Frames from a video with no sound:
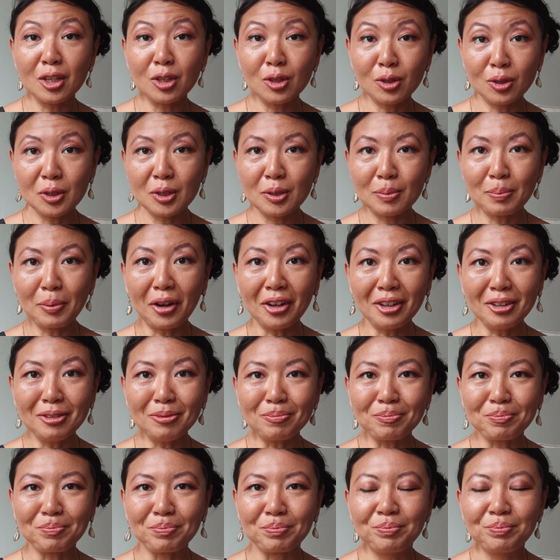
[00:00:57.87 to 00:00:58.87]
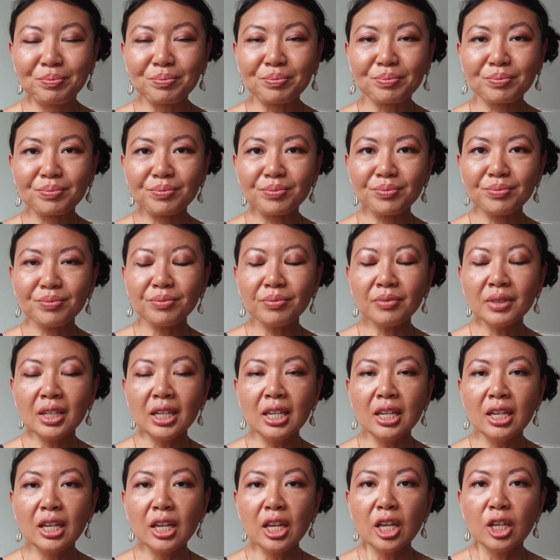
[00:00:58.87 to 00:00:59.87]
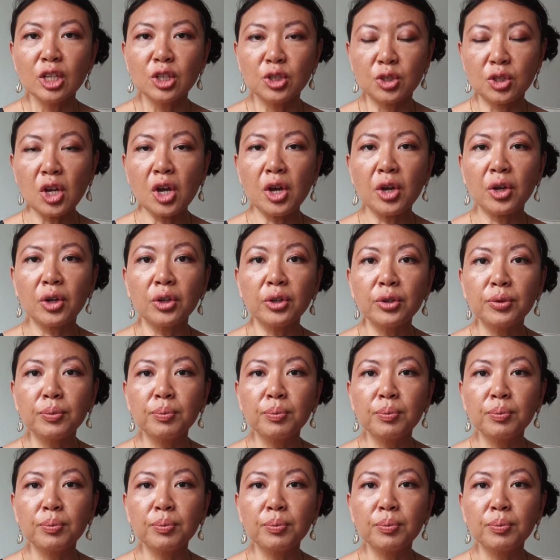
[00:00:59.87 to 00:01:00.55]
your spot. So,